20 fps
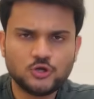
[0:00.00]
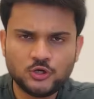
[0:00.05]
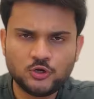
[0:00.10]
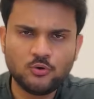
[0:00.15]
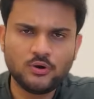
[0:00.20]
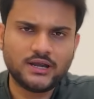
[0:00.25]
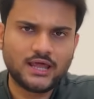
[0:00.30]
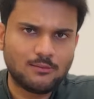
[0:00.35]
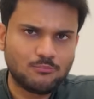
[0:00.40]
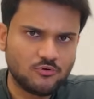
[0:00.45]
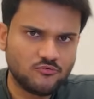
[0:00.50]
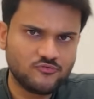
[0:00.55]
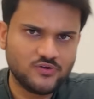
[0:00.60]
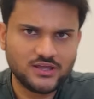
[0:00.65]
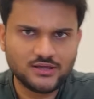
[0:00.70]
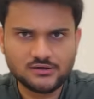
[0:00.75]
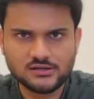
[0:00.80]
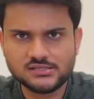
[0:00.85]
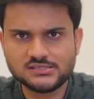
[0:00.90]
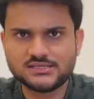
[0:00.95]
newer type of
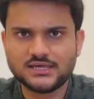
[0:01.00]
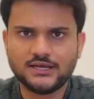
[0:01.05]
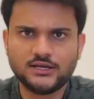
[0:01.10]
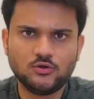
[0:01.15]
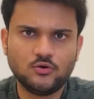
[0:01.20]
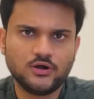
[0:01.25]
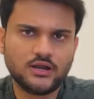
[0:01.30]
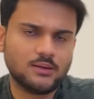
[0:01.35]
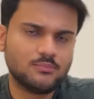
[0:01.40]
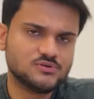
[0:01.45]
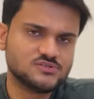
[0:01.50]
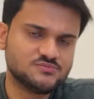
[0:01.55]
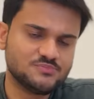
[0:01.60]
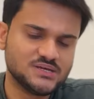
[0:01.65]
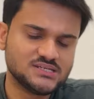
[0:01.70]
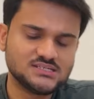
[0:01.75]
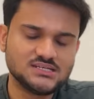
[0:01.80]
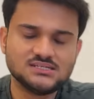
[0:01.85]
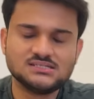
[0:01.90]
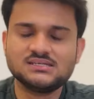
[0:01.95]
vehicles and newer type of
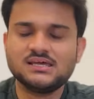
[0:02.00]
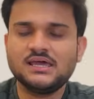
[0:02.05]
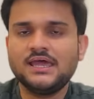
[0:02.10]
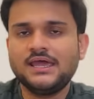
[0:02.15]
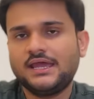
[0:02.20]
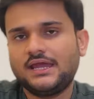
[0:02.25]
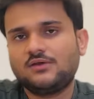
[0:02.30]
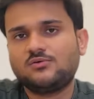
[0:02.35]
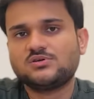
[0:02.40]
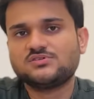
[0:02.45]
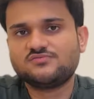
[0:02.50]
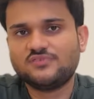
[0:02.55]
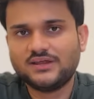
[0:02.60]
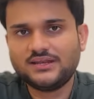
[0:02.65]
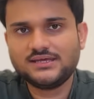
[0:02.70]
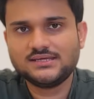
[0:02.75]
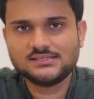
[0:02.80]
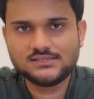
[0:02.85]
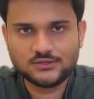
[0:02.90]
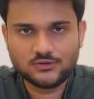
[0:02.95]
spaces it was very
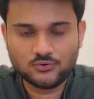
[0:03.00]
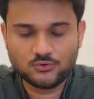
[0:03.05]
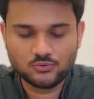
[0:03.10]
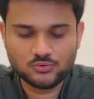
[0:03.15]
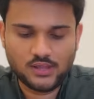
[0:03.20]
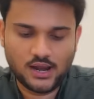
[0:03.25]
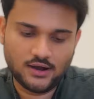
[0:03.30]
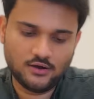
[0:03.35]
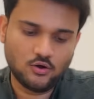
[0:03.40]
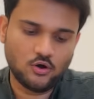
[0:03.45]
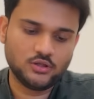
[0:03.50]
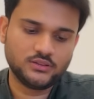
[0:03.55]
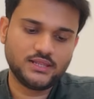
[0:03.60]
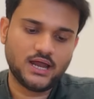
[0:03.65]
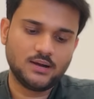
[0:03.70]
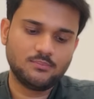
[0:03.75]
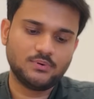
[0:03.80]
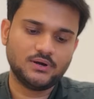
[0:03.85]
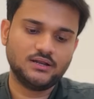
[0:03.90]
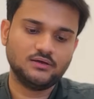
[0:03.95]
easy to do that on
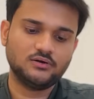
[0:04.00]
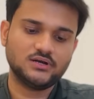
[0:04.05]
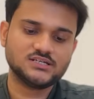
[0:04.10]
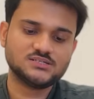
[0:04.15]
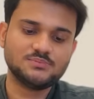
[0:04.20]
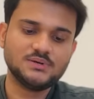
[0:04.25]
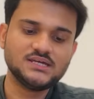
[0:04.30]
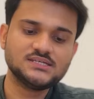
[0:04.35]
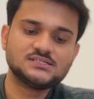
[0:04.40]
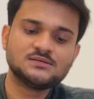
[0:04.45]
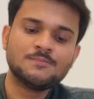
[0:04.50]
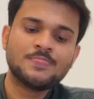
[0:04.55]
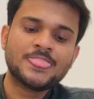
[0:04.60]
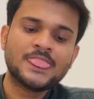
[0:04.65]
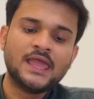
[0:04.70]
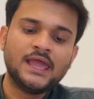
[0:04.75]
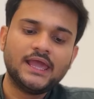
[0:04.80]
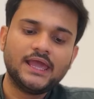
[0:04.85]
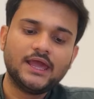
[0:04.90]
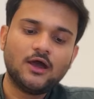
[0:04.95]
that particular space
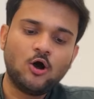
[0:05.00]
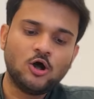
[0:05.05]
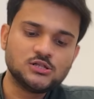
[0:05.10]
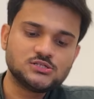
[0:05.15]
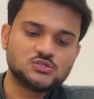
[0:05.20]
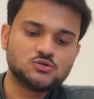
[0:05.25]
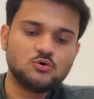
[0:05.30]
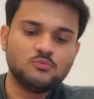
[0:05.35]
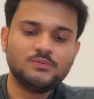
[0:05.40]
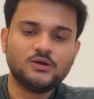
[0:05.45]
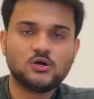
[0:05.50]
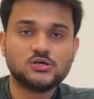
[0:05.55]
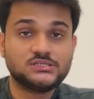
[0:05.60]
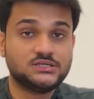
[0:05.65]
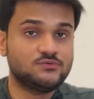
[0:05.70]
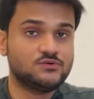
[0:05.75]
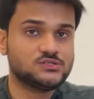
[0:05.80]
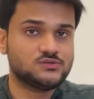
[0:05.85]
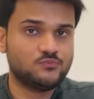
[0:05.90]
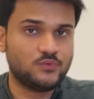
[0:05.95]
also because it
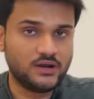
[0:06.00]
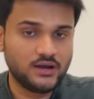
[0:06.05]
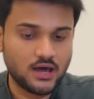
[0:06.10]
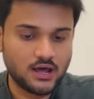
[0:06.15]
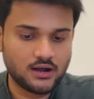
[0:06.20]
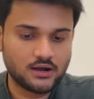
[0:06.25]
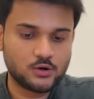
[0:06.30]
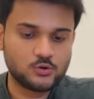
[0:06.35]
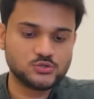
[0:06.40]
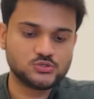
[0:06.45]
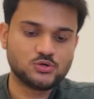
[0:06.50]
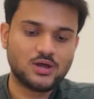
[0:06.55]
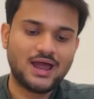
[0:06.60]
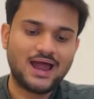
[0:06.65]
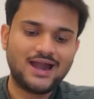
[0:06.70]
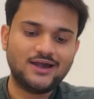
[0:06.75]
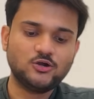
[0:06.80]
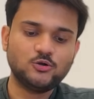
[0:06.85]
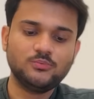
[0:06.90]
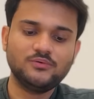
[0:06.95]
was a one hour round so i
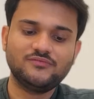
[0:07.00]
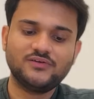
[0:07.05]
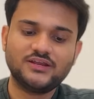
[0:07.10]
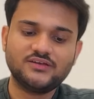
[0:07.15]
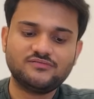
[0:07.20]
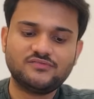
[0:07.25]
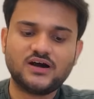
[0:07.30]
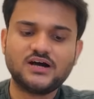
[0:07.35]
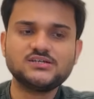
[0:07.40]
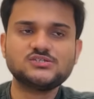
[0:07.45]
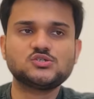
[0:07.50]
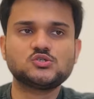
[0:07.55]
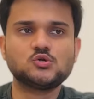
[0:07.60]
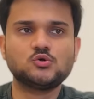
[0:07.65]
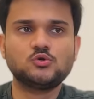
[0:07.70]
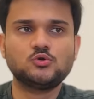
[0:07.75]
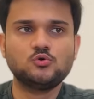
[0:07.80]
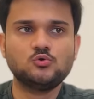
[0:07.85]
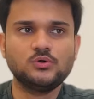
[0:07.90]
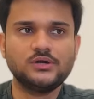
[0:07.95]
had to be very fast so
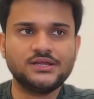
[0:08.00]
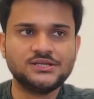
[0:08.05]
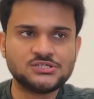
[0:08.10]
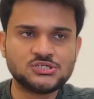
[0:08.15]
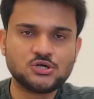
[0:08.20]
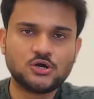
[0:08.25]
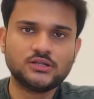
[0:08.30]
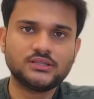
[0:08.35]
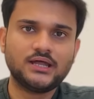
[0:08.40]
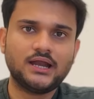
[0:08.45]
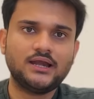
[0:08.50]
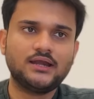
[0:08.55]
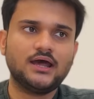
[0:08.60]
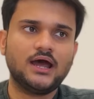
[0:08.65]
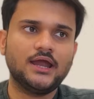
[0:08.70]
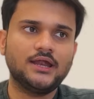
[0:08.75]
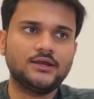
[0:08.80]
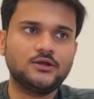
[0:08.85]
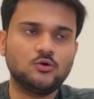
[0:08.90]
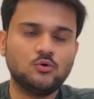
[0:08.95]
to ensure that
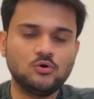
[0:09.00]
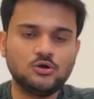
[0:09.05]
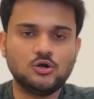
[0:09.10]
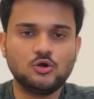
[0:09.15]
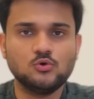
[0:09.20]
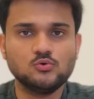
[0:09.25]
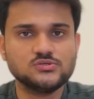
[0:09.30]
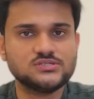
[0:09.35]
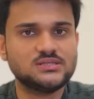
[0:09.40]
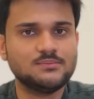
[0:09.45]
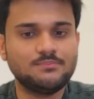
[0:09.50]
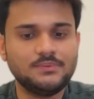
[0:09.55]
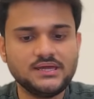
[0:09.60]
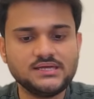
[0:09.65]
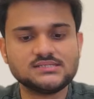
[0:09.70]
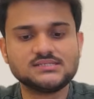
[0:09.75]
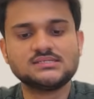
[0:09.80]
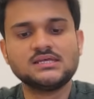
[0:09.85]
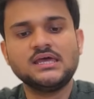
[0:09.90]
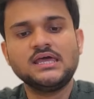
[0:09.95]
i don't lose the pace